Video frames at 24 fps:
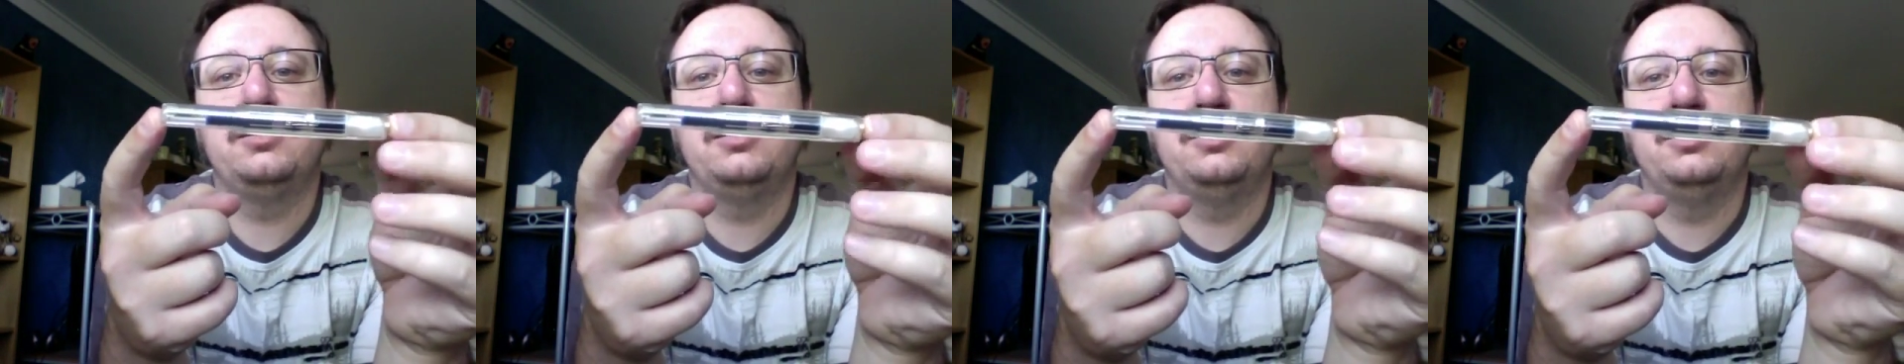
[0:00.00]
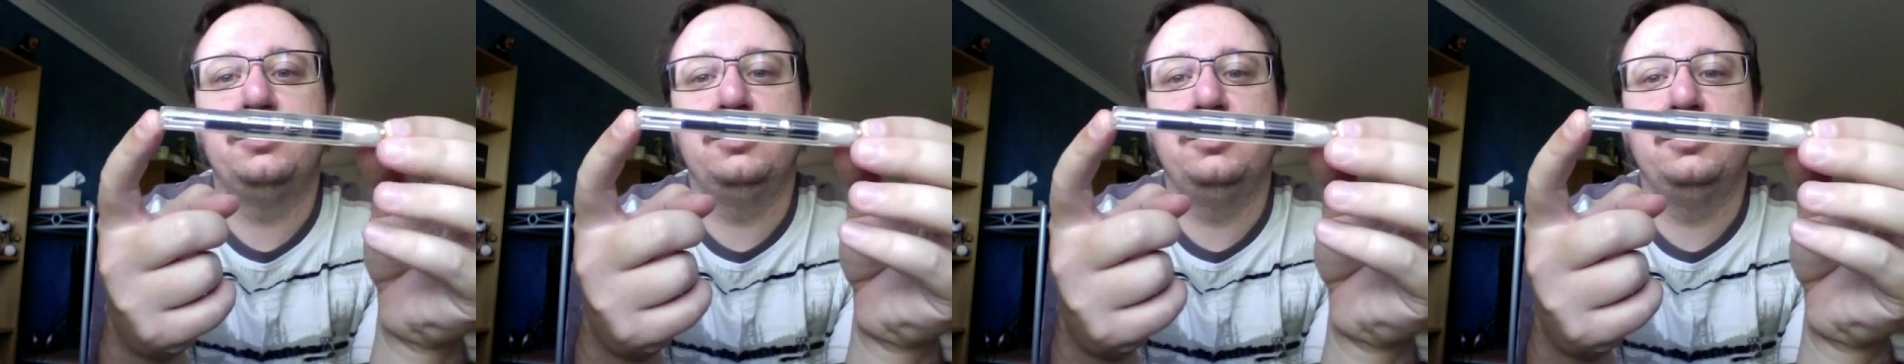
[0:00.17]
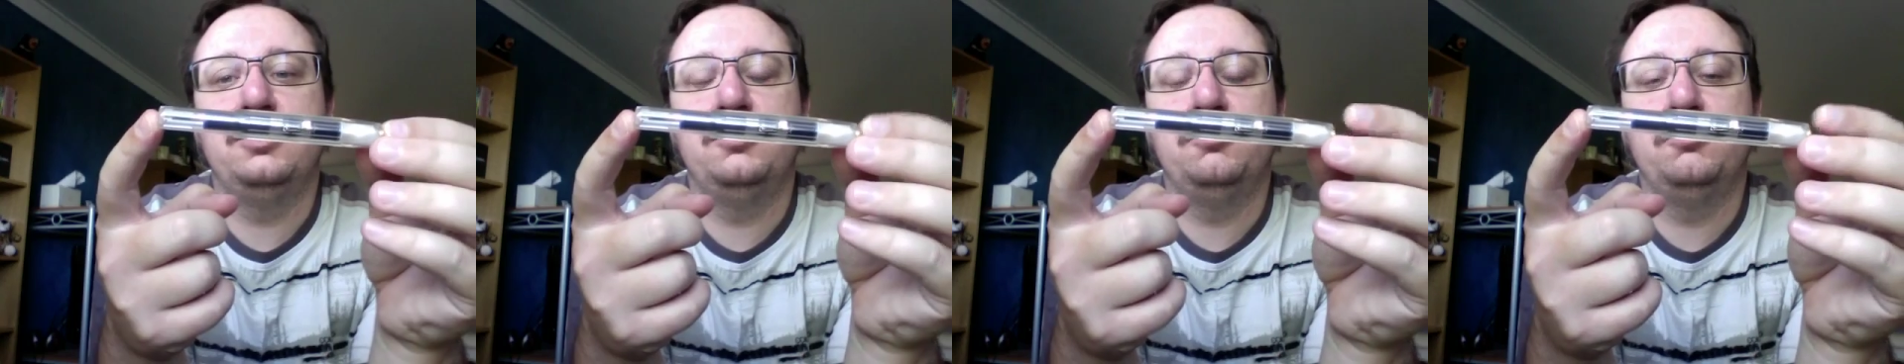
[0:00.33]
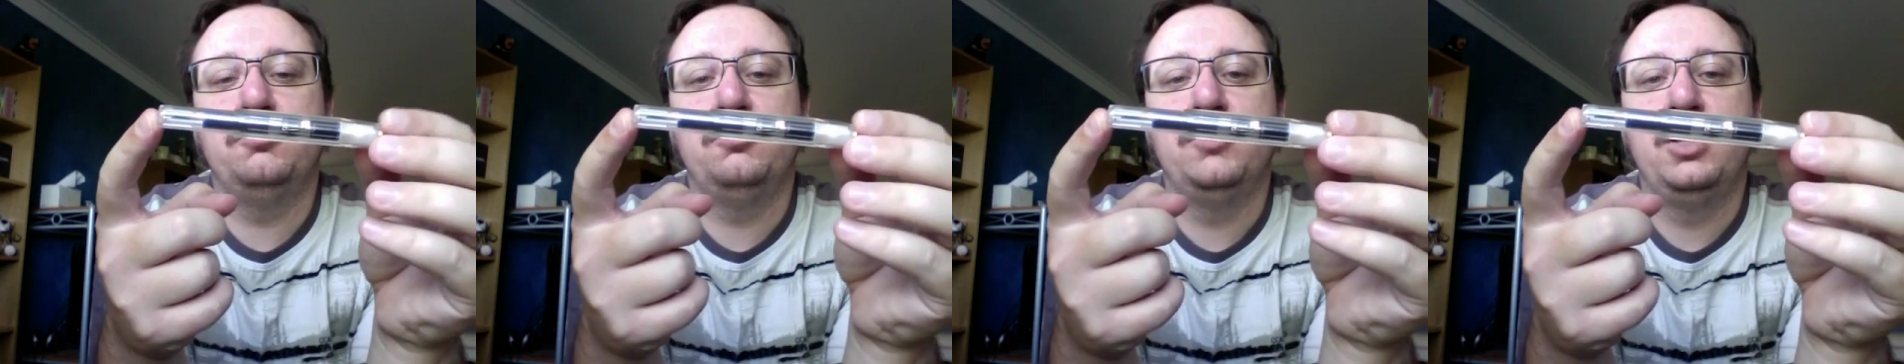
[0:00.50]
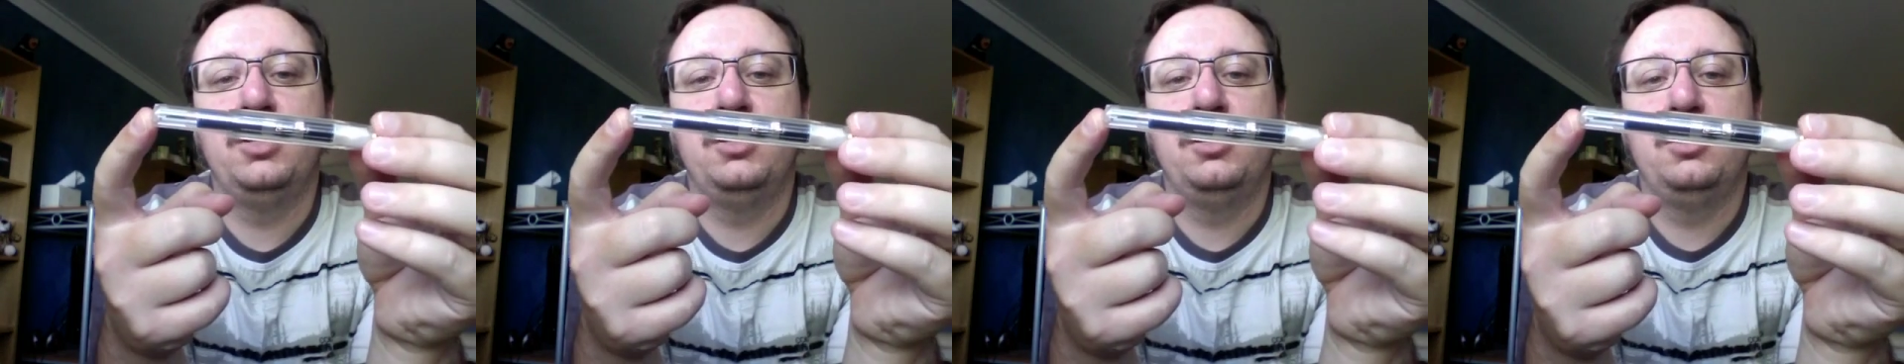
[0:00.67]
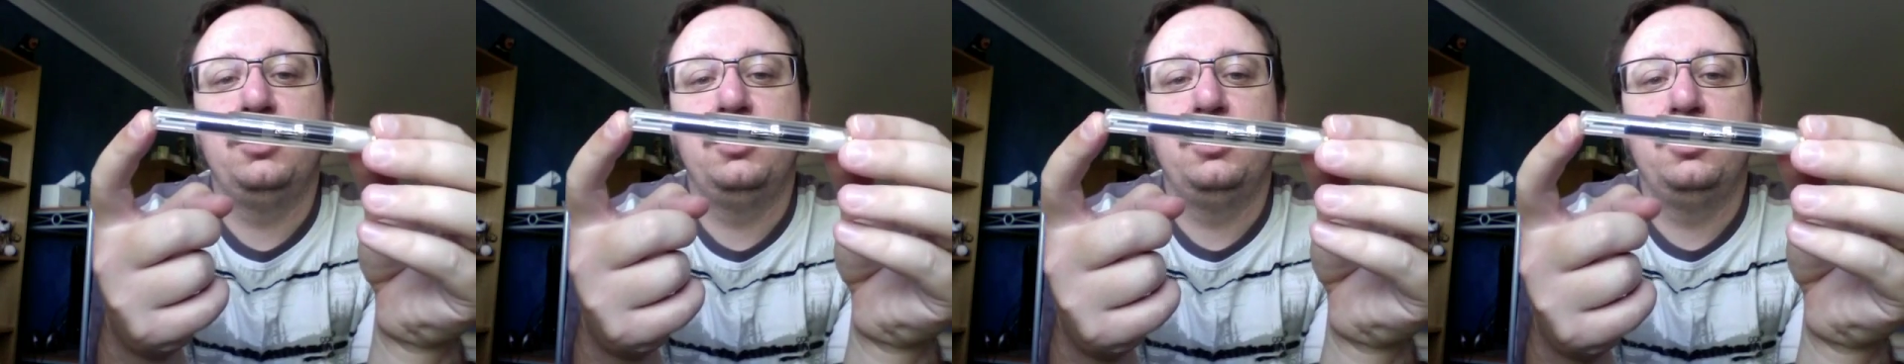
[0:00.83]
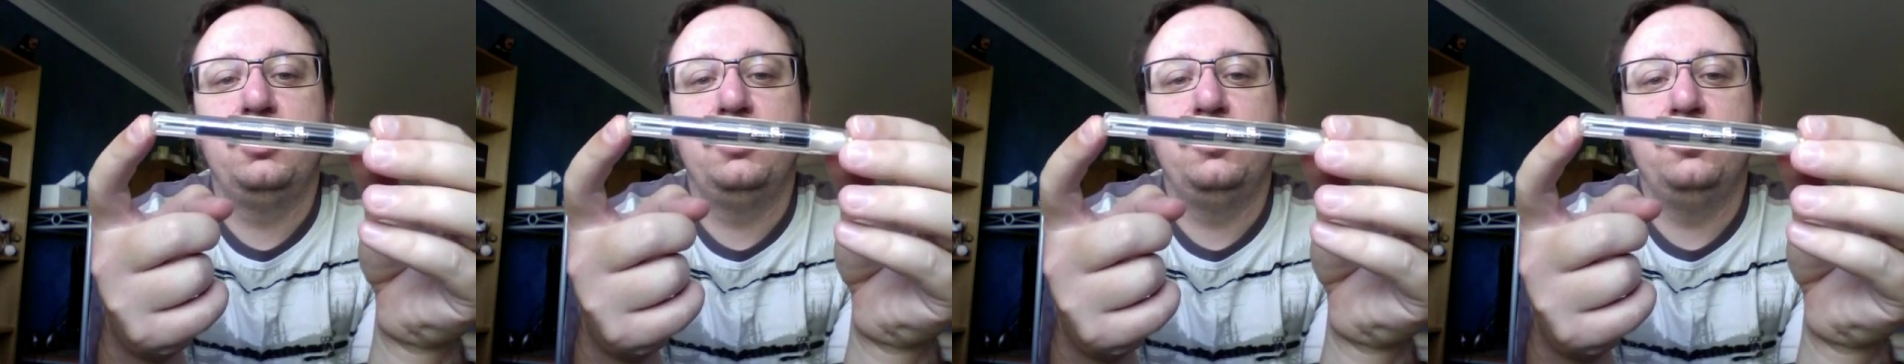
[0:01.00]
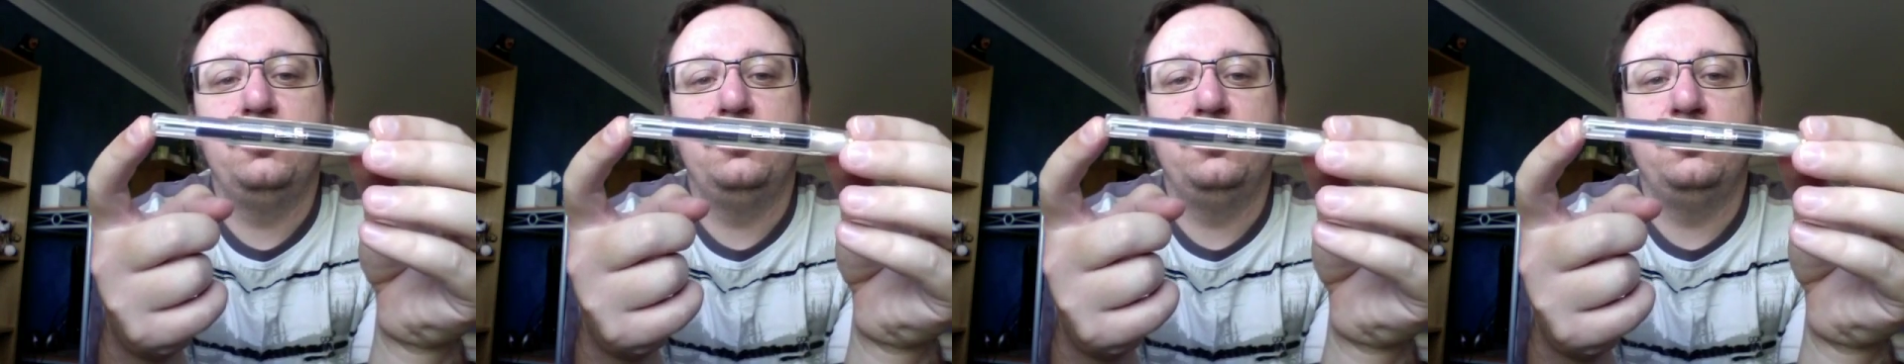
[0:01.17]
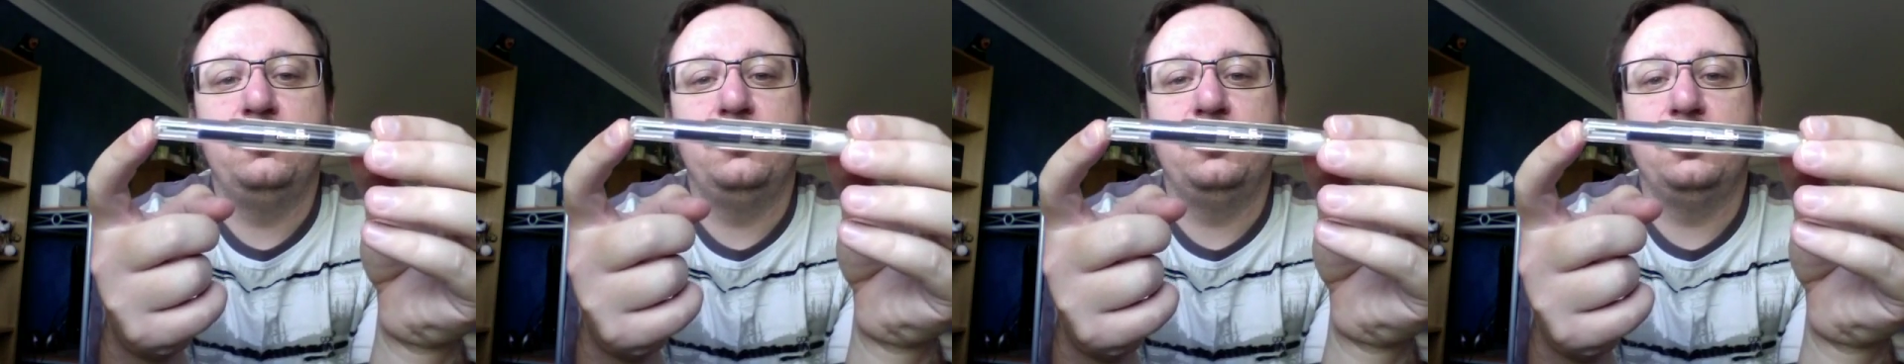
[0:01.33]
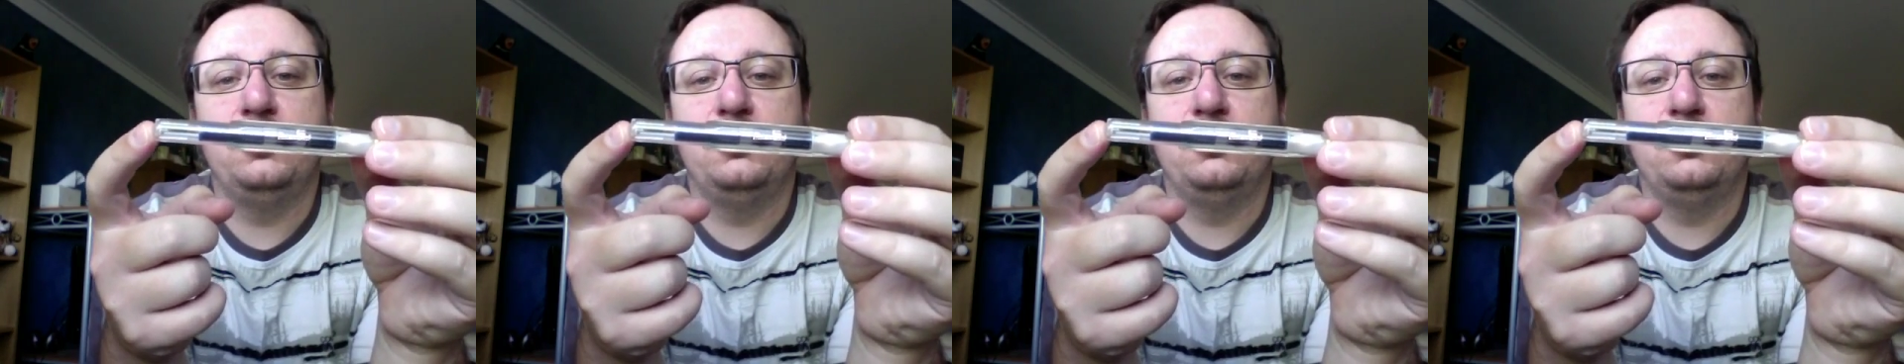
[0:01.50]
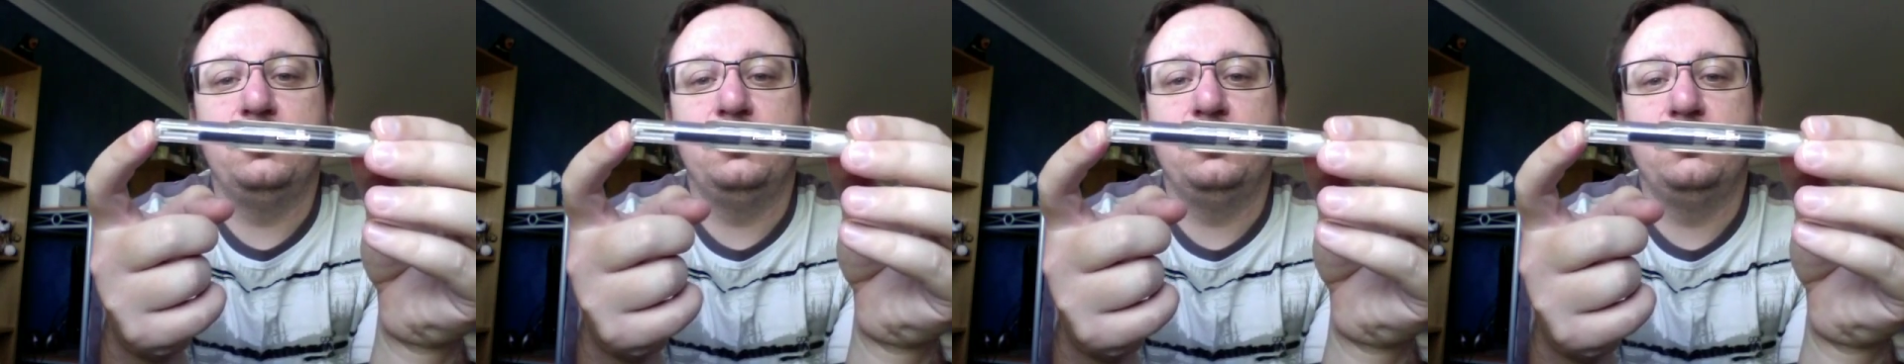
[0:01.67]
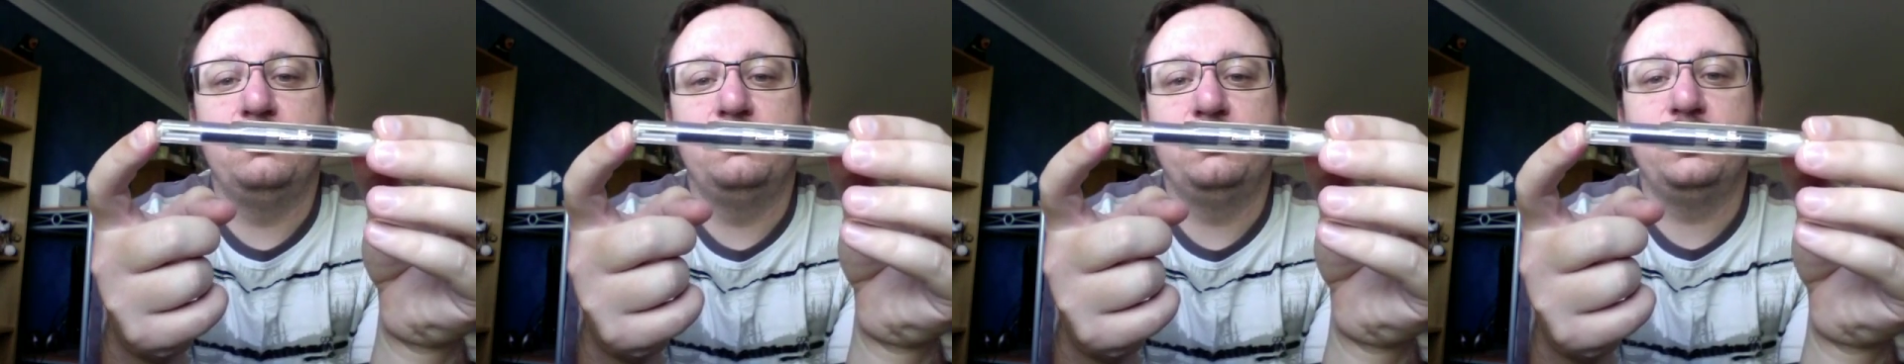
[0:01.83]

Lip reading: This is a